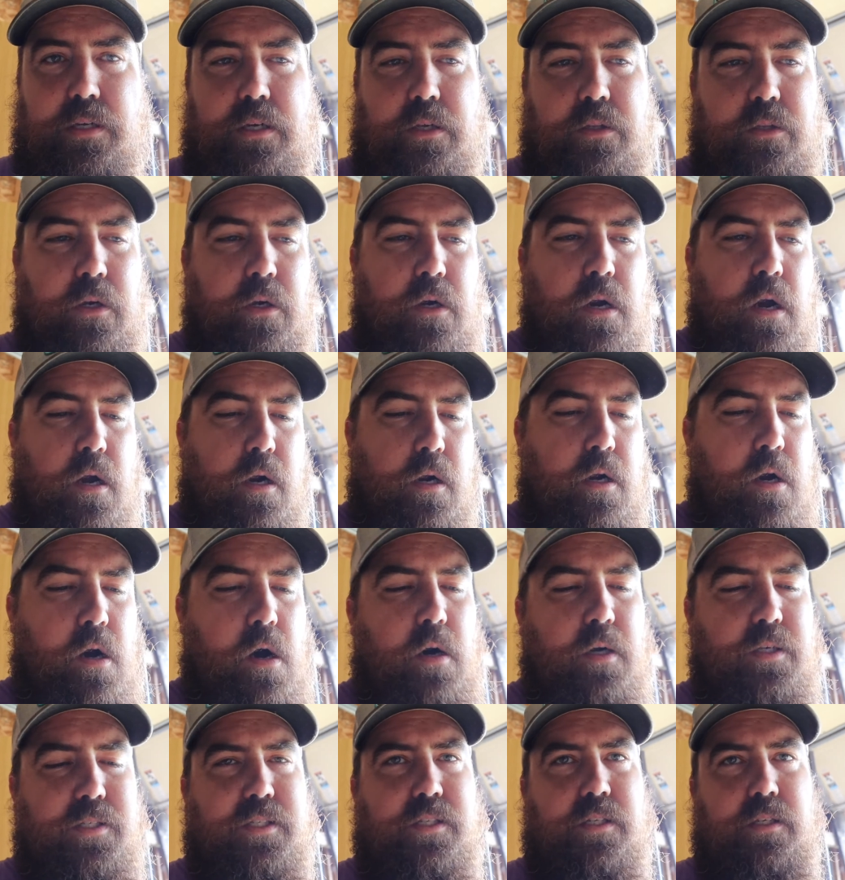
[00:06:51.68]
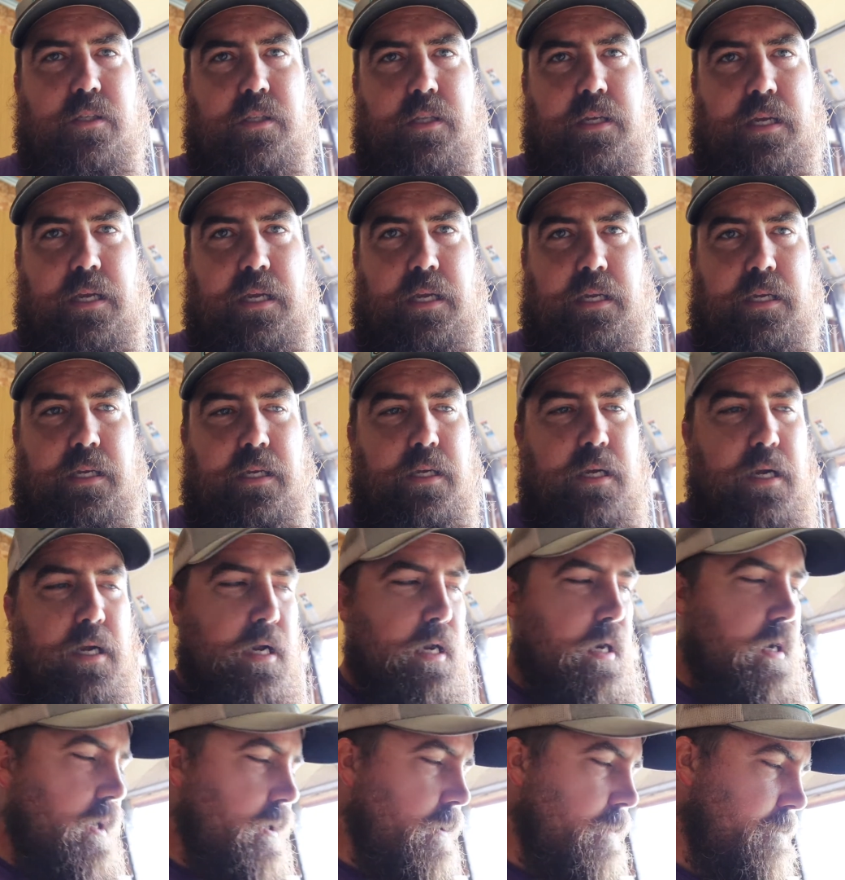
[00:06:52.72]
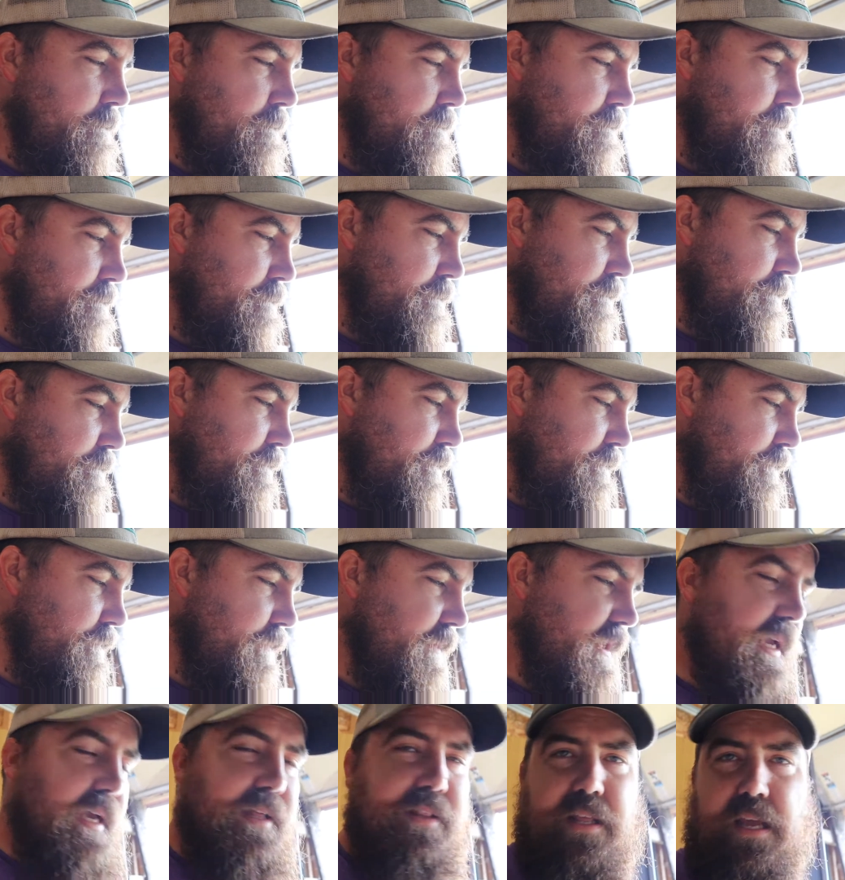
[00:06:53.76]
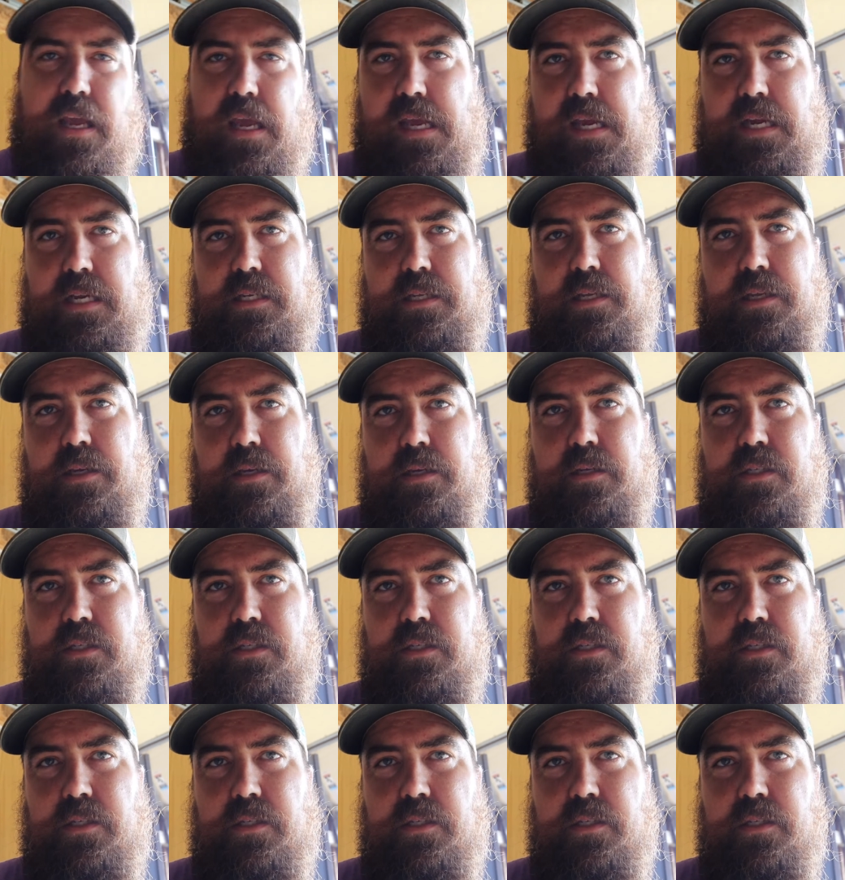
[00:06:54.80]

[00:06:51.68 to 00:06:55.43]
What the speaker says: They're not constantly in the heat.